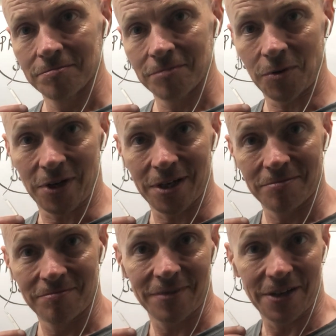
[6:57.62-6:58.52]
Okay,
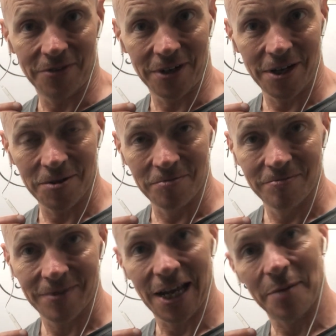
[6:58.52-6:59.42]
give it a go.
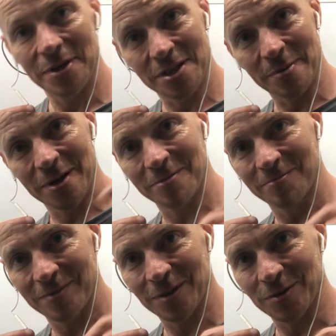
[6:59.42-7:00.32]
Déjame saber
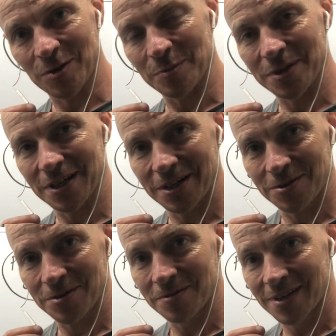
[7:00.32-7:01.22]
en los
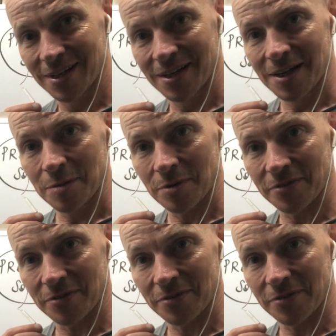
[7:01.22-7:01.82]
comentarios. But